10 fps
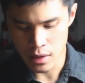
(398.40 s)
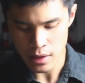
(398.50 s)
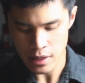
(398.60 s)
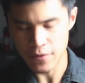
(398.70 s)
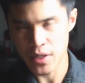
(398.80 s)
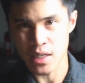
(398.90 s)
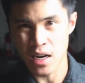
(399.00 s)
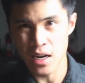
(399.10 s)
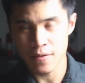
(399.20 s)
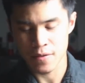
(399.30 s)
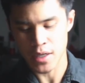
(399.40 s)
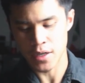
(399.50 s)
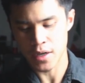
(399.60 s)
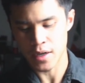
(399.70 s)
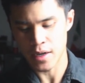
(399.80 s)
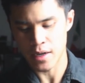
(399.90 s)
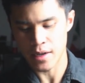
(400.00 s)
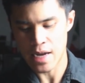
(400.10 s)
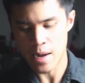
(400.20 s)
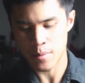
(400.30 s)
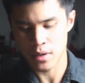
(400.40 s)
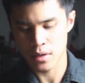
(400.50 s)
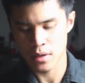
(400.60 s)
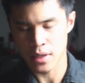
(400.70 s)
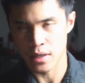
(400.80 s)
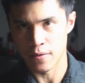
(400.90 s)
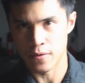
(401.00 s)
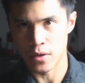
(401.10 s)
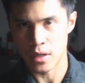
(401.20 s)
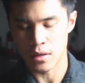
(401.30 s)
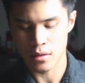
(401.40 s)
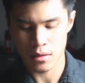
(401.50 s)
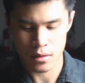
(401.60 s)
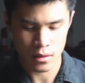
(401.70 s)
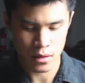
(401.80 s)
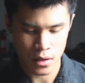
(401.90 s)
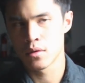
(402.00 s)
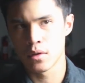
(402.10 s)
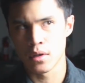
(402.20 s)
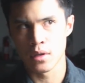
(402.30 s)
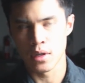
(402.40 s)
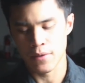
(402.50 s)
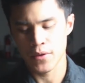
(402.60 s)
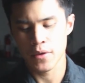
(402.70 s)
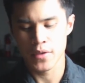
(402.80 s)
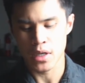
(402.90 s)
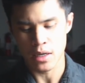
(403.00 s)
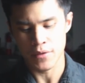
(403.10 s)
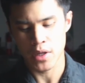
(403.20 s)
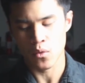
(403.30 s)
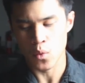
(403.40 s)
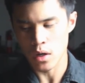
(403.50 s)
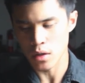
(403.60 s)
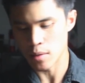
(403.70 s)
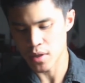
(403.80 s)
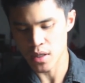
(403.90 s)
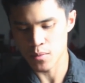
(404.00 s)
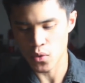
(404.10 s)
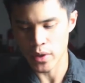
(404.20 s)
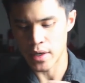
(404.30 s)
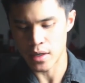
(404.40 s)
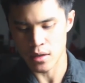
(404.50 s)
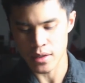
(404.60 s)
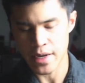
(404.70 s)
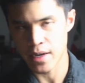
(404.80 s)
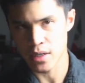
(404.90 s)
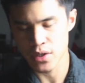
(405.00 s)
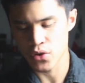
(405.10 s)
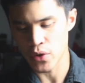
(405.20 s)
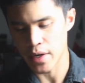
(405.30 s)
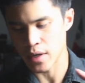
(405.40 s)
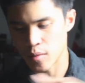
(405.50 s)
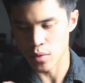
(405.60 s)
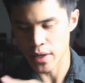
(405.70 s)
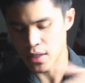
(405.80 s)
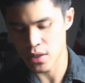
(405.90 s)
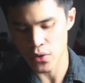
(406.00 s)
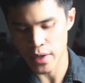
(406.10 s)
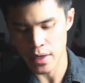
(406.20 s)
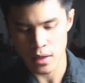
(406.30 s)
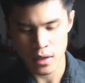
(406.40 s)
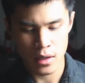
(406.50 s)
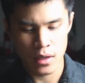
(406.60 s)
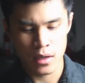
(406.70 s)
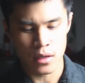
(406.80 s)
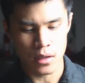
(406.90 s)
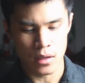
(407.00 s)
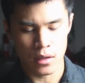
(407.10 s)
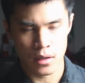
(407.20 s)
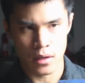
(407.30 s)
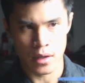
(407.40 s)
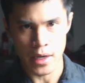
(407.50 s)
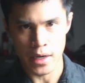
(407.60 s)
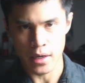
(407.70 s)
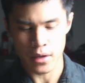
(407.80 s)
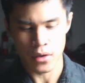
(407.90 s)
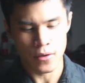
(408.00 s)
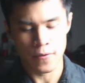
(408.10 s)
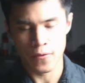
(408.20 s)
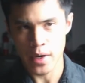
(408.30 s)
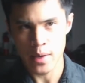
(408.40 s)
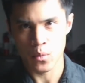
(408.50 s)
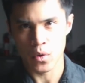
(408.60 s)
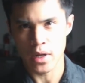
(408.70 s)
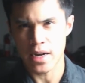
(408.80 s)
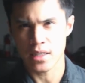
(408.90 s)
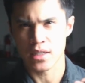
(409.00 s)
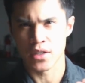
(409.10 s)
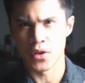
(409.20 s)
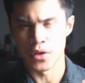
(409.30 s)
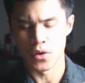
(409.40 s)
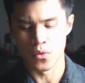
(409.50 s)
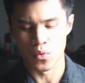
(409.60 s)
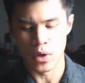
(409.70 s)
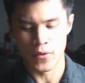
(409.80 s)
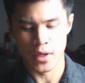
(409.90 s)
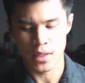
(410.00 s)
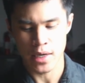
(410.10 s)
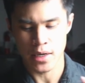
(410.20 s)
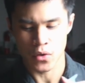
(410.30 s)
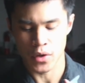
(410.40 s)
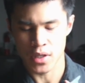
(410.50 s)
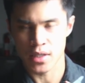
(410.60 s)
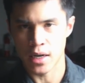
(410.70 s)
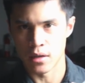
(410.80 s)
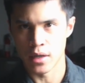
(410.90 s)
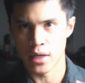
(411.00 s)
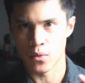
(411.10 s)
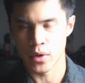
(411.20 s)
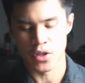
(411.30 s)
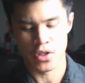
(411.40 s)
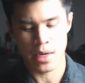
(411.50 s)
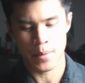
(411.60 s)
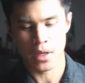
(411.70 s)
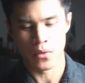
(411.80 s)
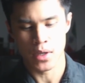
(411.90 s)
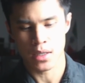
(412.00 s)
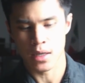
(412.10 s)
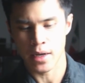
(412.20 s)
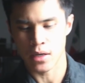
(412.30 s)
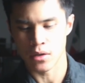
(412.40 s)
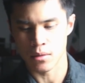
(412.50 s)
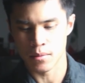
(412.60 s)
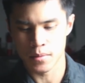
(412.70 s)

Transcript: If it's off, then you're going to get a gap in the front. If you've done everything well up to this point and your tang is straight, your blade's straight, then your frame will act as your new reference line or your center line when you're shaping the rest of the handle.